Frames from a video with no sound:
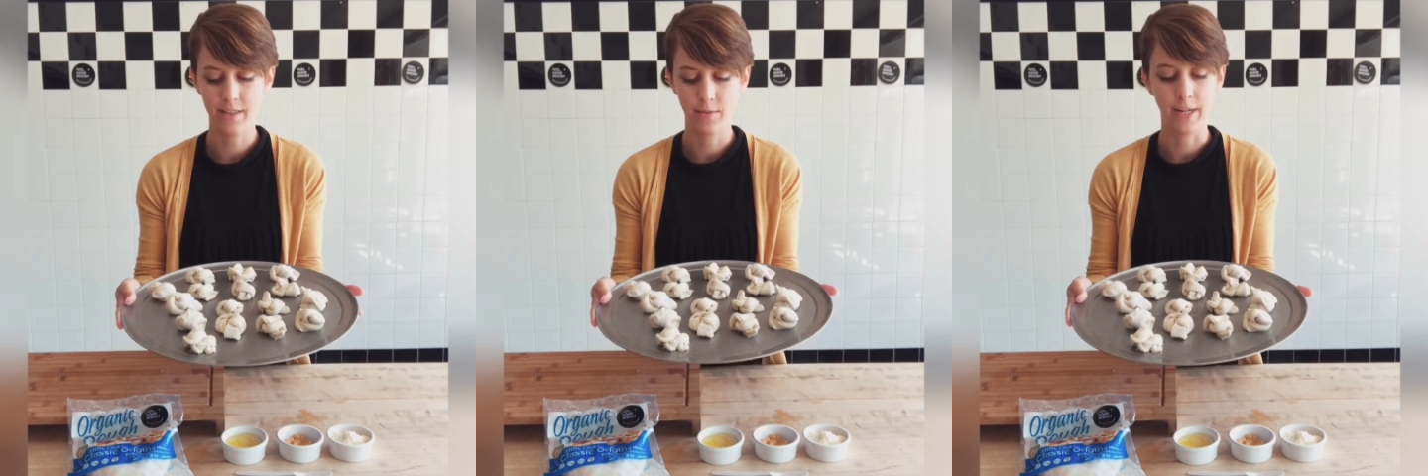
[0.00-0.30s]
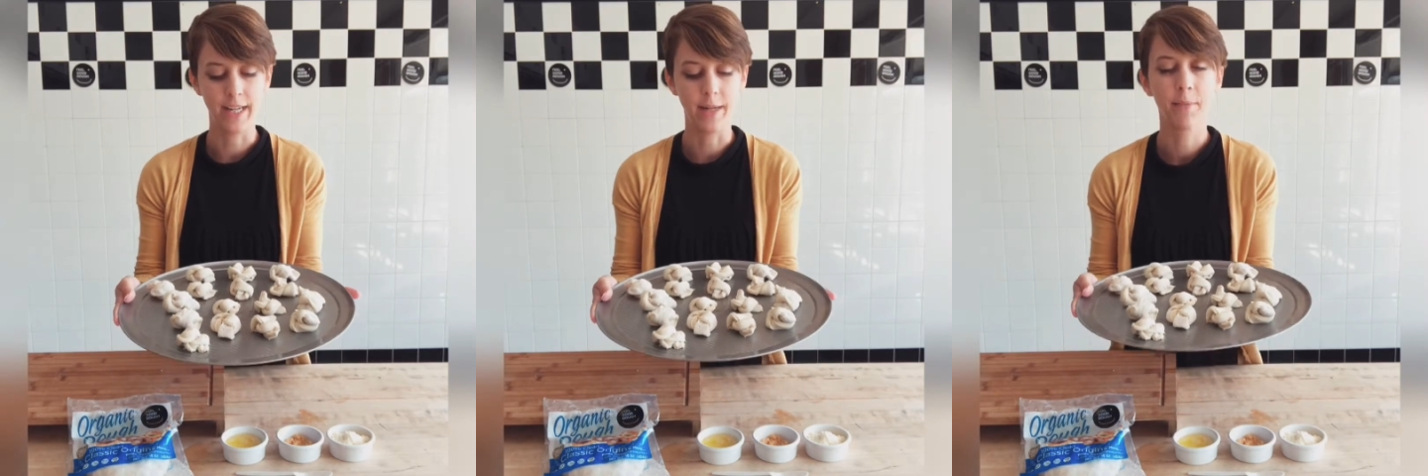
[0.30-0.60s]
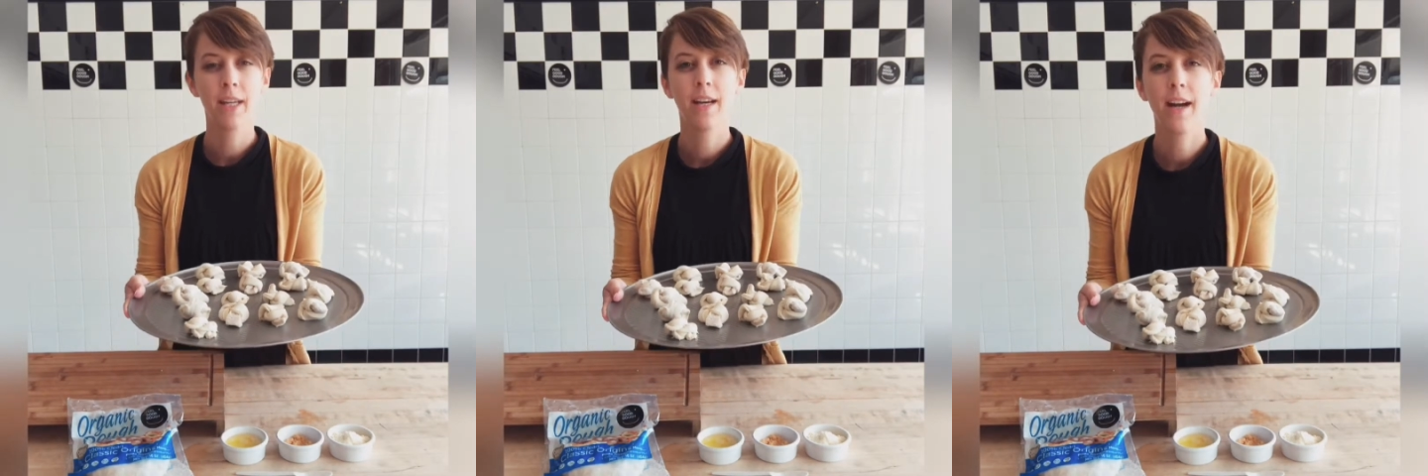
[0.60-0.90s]
Ready.
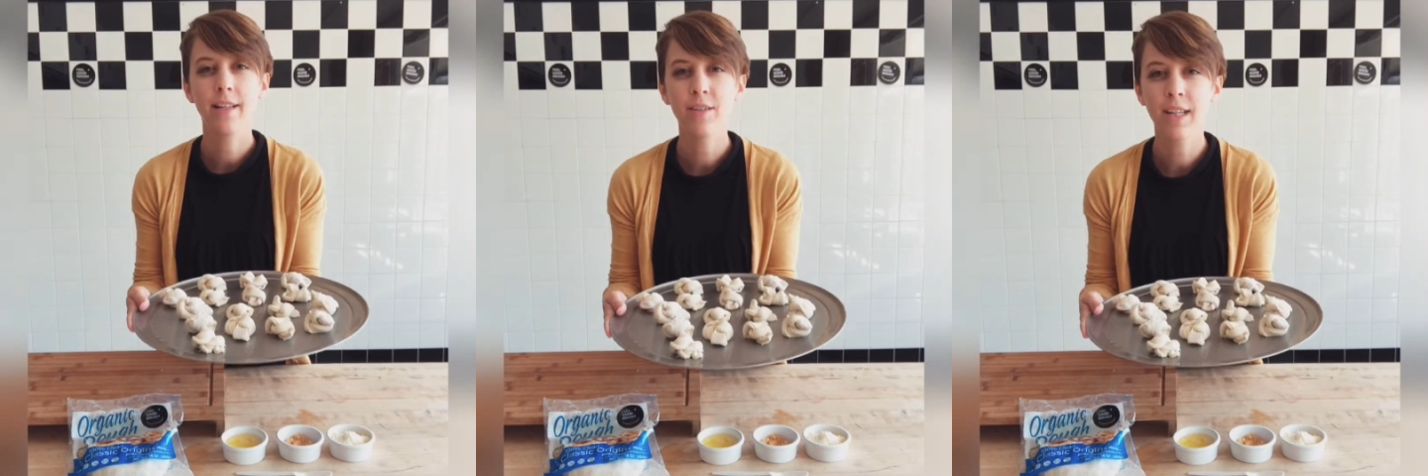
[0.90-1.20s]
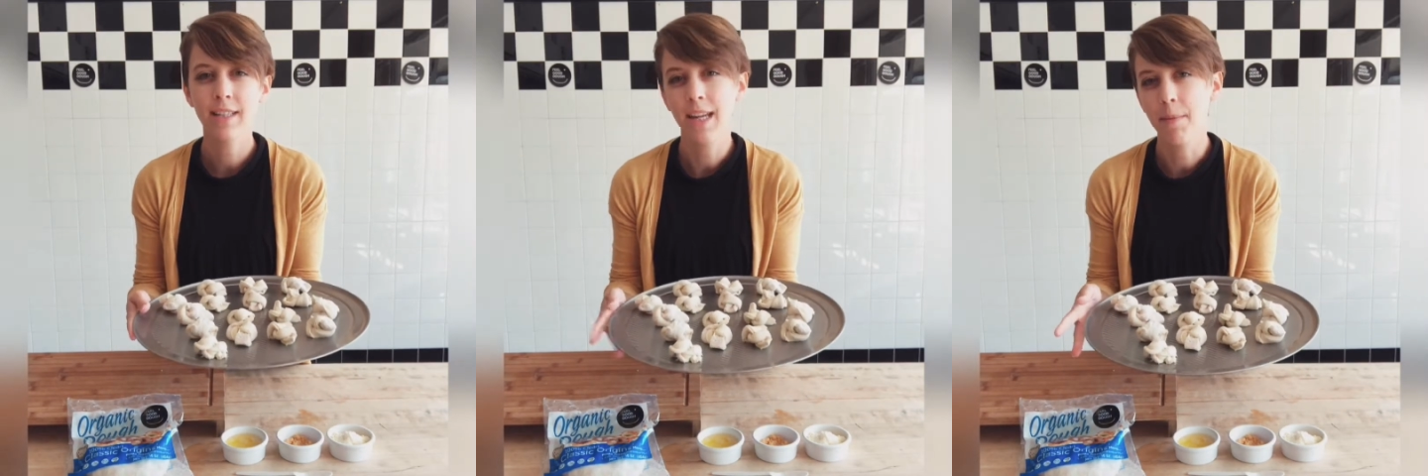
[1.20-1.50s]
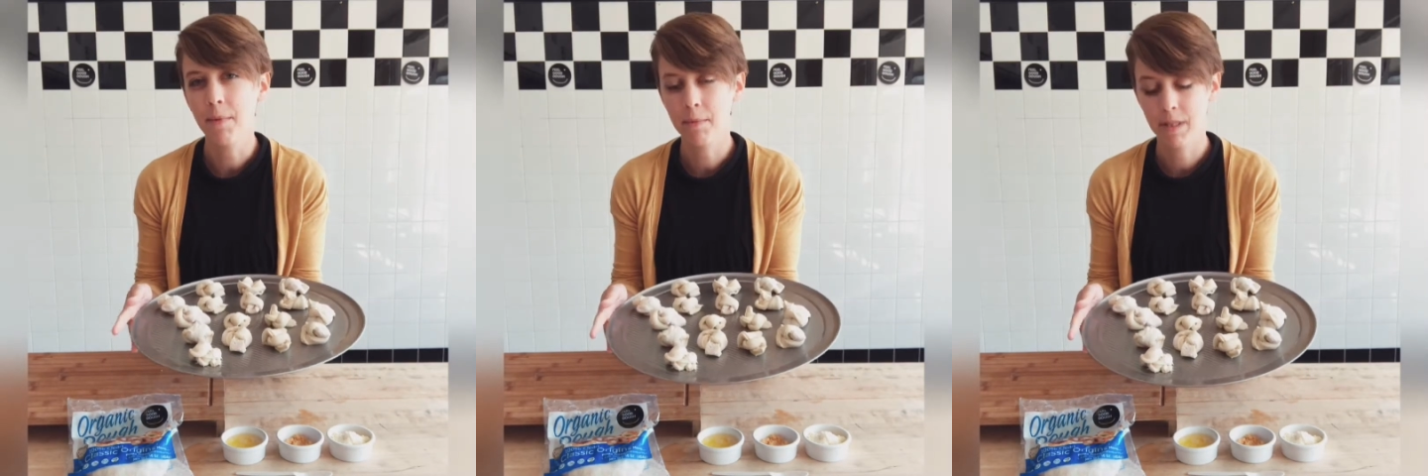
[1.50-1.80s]
I do like to
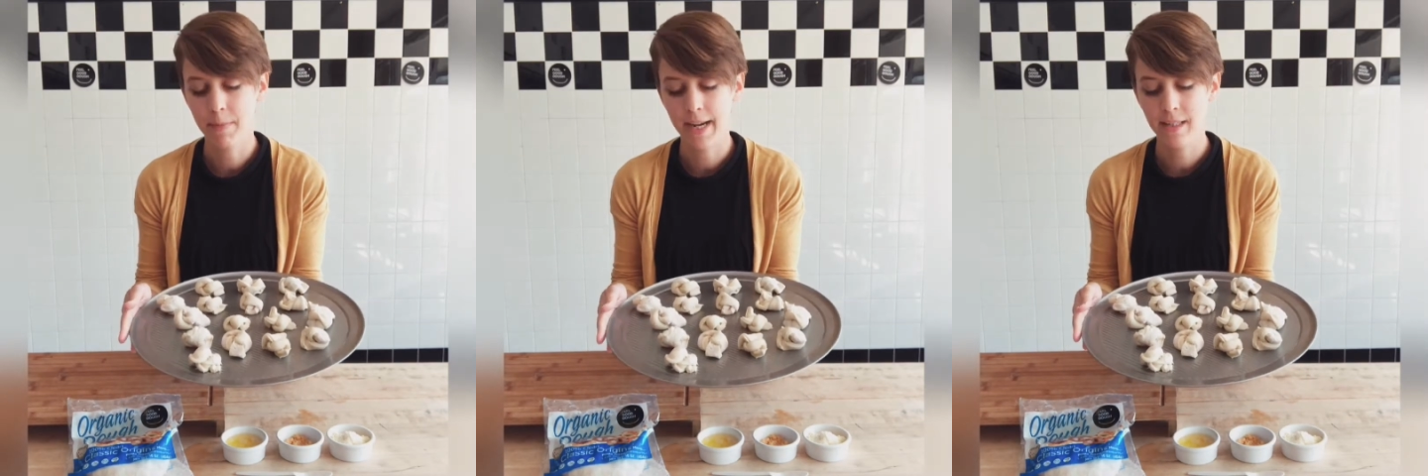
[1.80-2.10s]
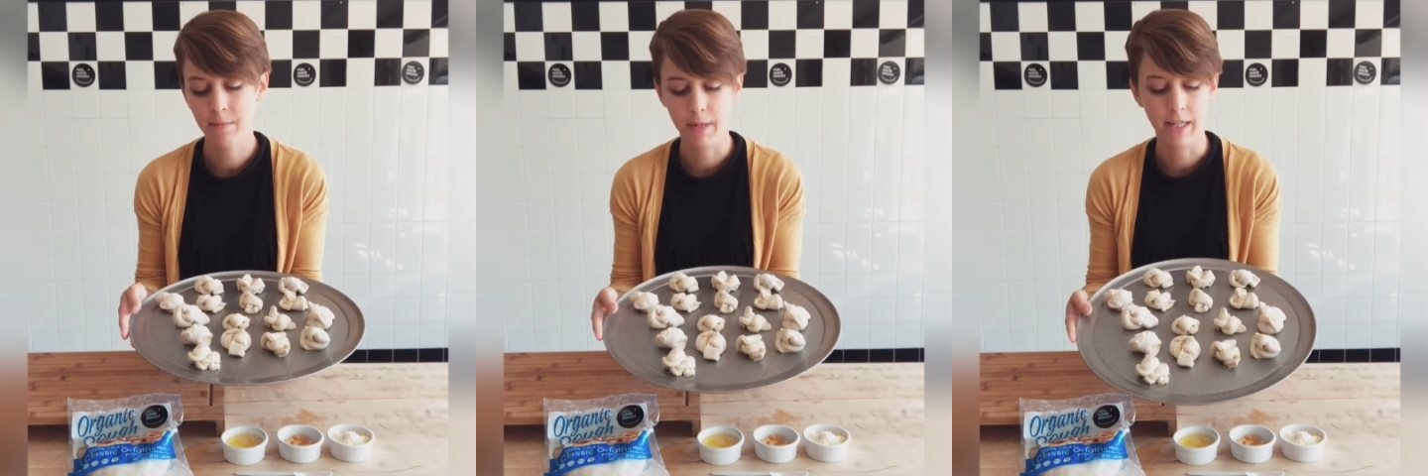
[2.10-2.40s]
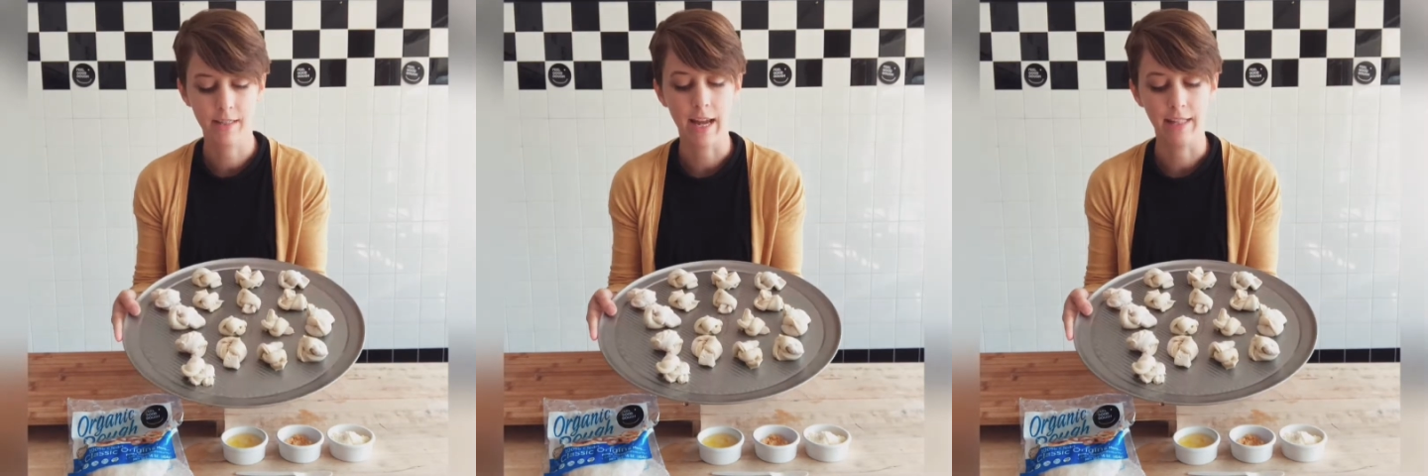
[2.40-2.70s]
keep them spaced
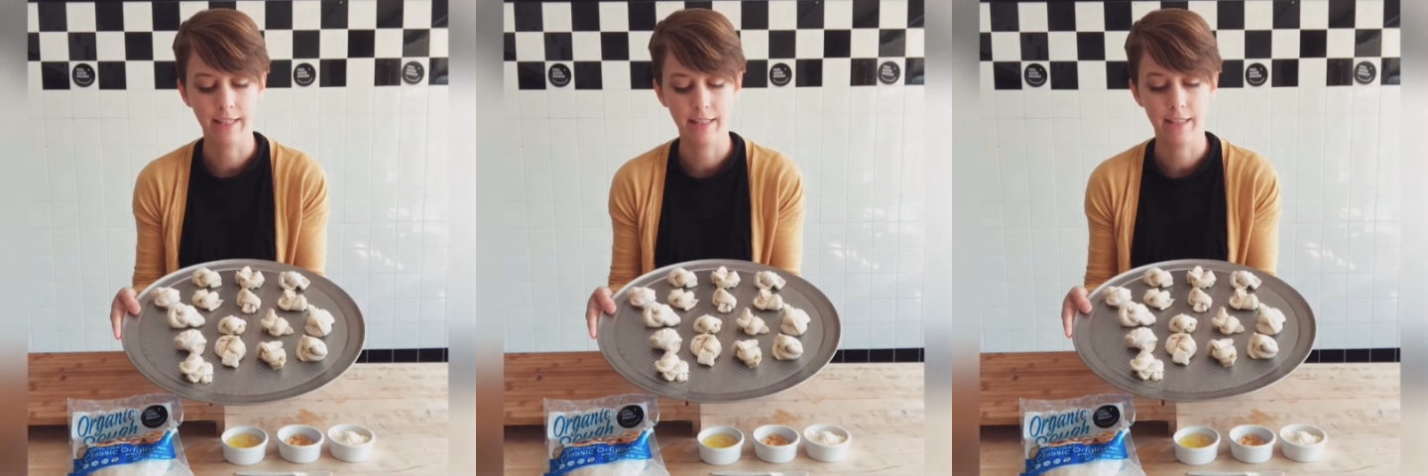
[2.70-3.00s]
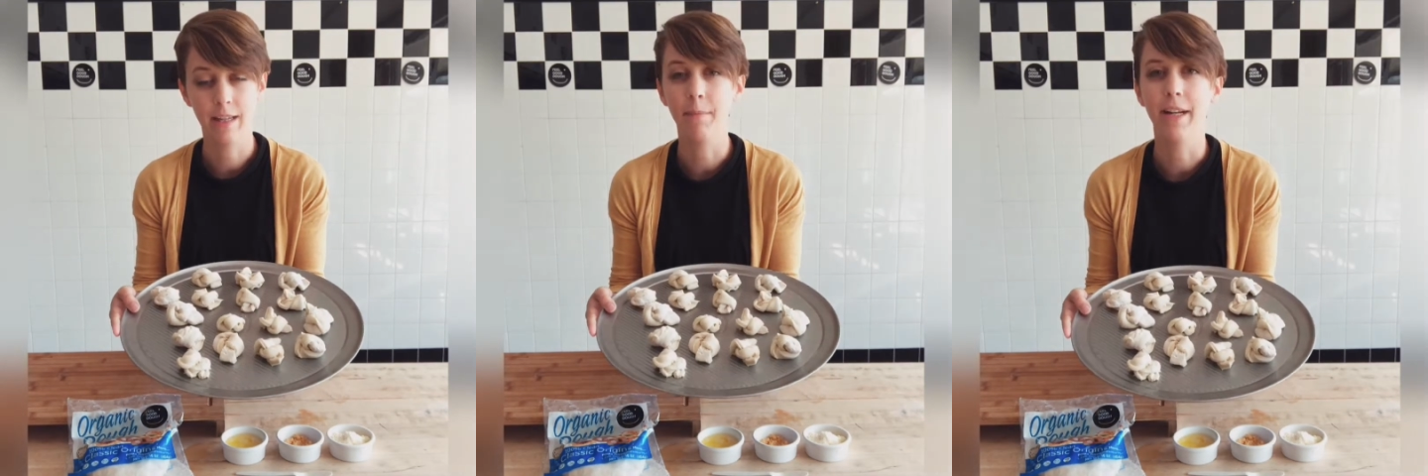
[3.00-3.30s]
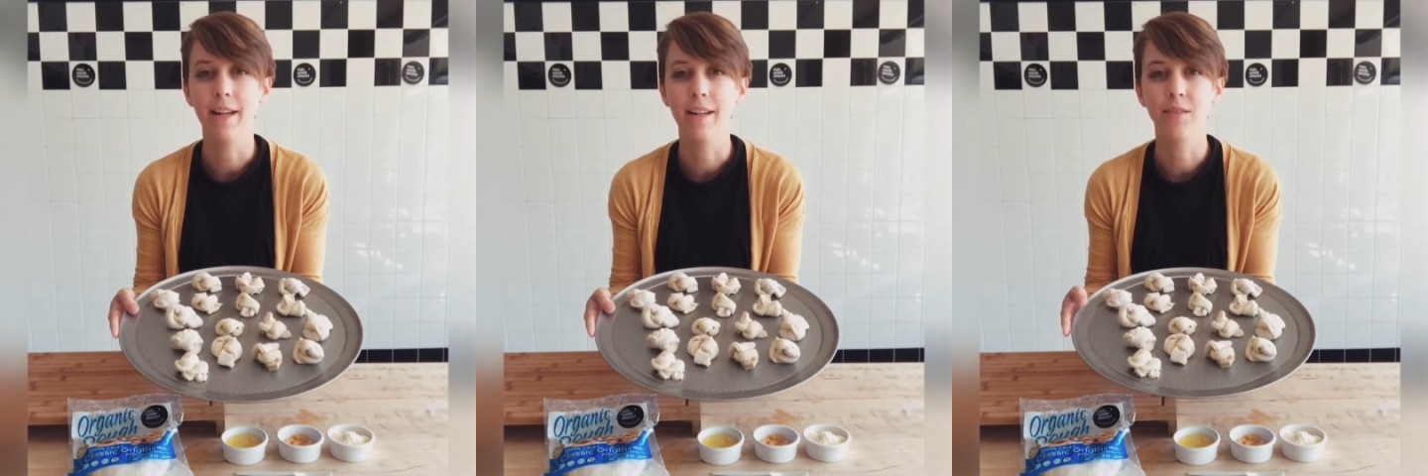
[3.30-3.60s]
because I like to let
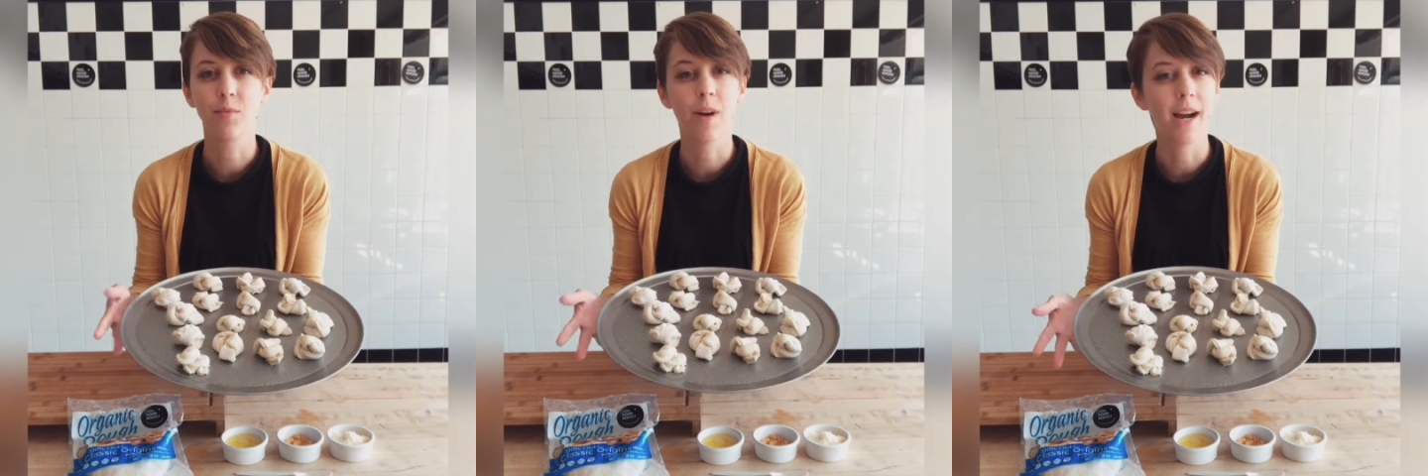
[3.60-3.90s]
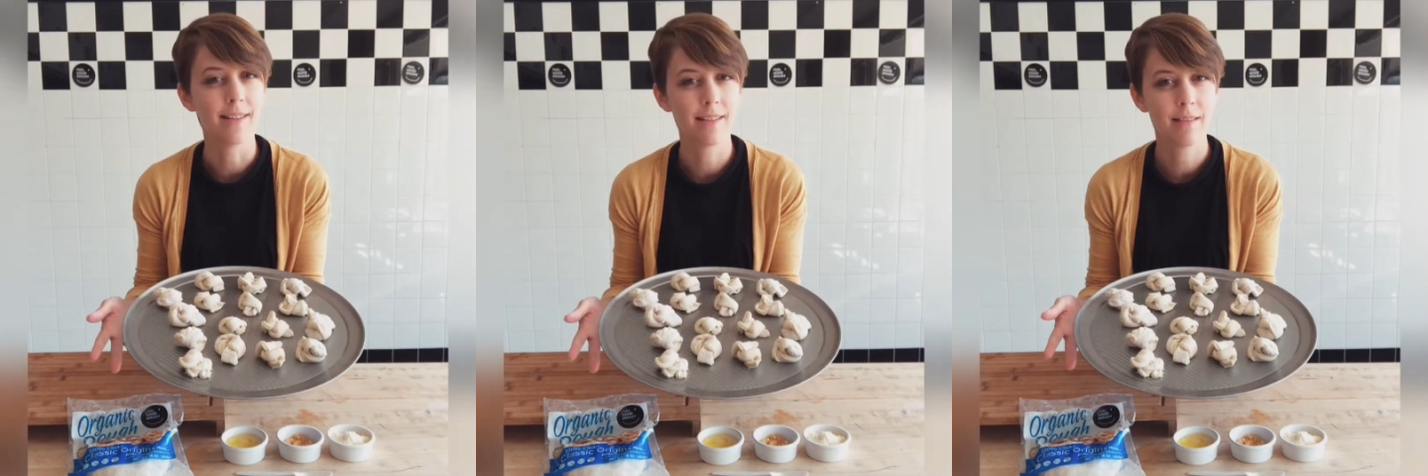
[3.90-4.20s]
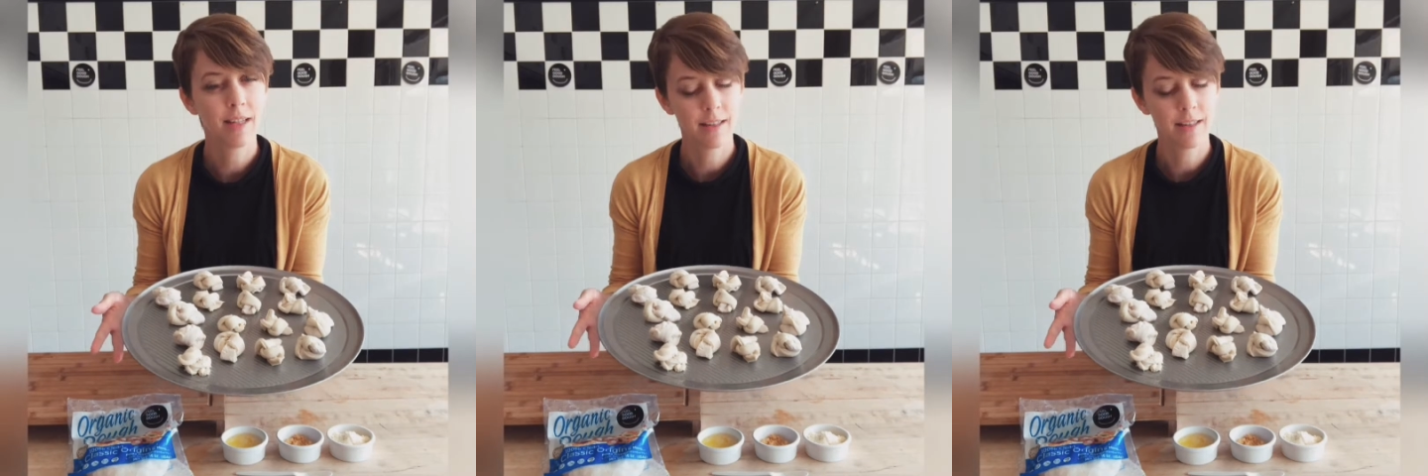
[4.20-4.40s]
my knots rise.